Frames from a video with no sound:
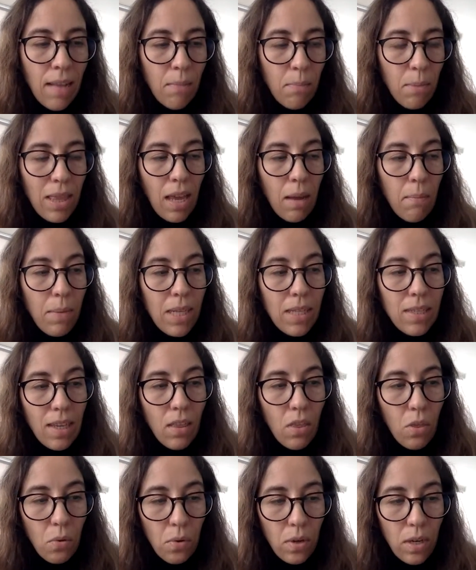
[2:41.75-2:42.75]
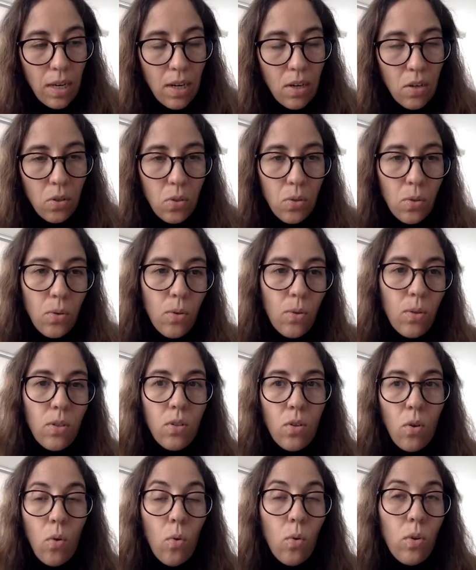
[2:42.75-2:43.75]
But that means at 30 years
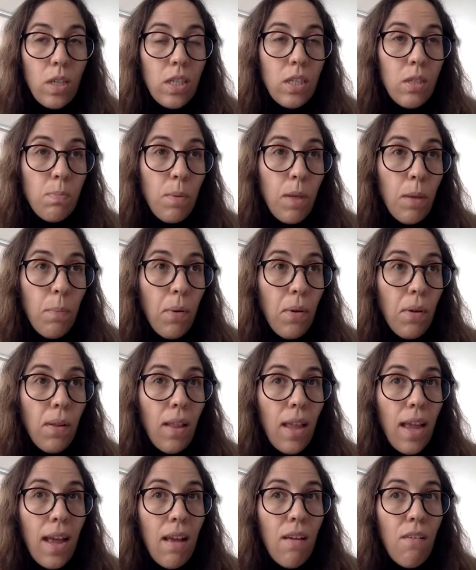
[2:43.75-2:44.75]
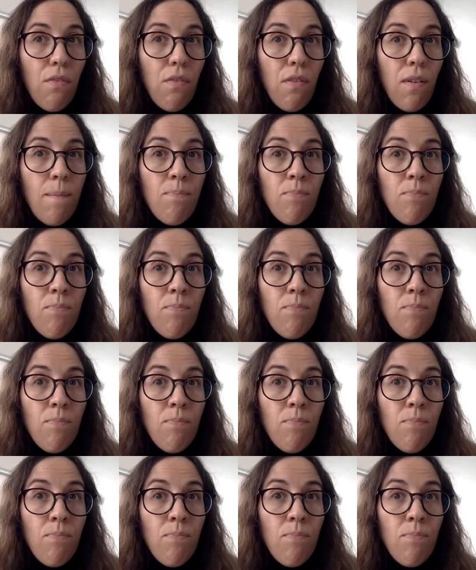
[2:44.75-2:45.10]
old, all these people have